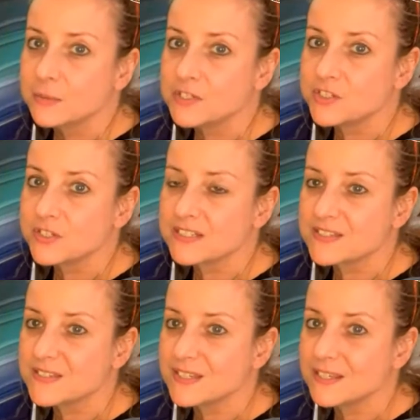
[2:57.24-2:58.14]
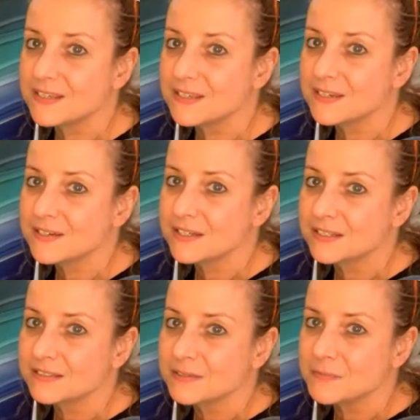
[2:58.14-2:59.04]
which you can see here,
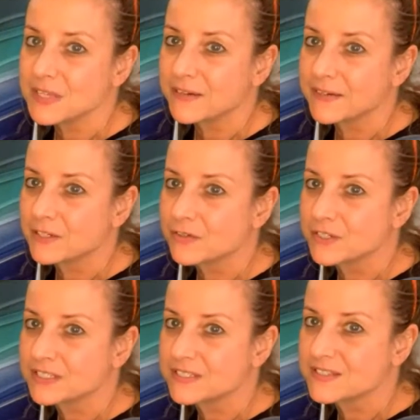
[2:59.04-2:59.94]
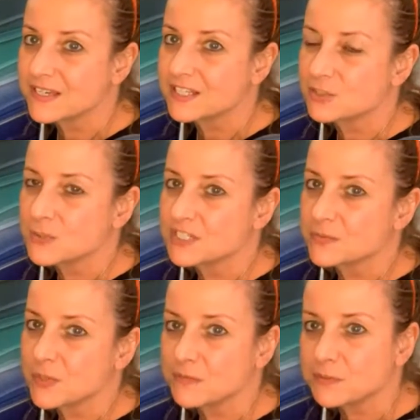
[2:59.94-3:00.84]
iron orchid design
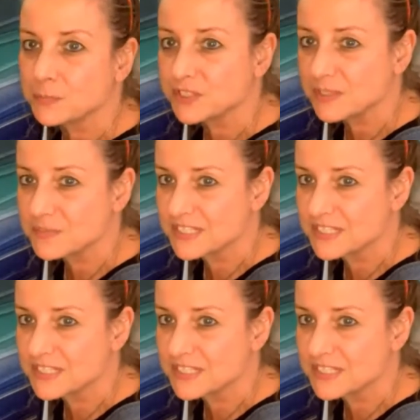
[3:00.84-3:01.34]
transfer. We've put some